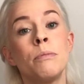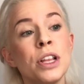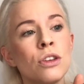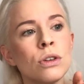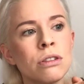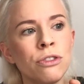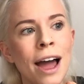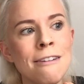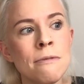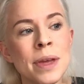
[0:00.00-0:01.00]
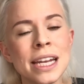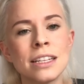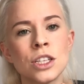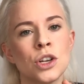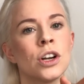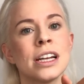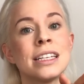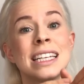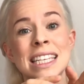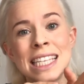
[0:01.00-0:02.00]
But those 5 minutes turn
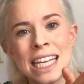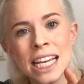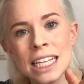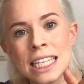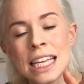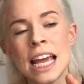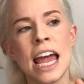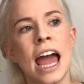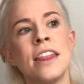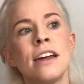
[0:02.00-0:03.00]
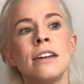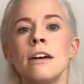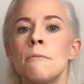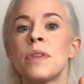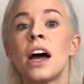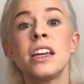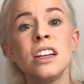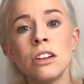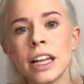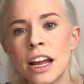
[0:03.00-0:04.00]
into 6, and then a
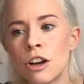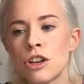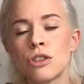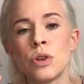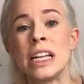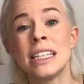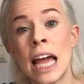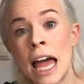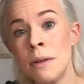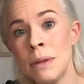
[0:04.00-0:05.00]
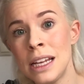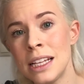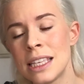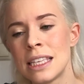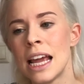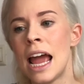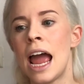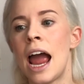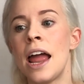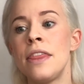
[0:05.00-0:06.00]
year later you're doing 10 minutes,
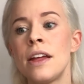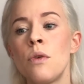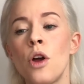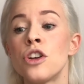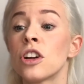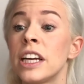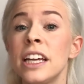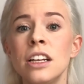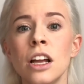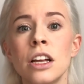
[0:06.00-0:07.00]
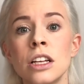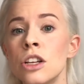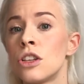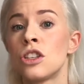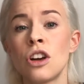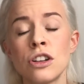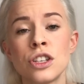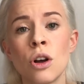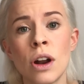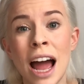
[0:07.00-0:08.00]
and then your kid starts
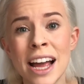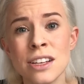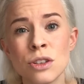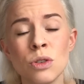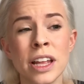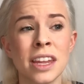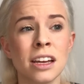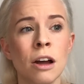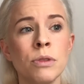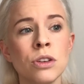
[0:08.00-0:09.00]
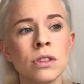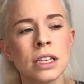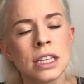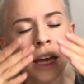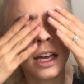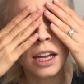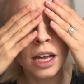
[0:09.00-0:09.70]
to go to high school and they come to you and they say,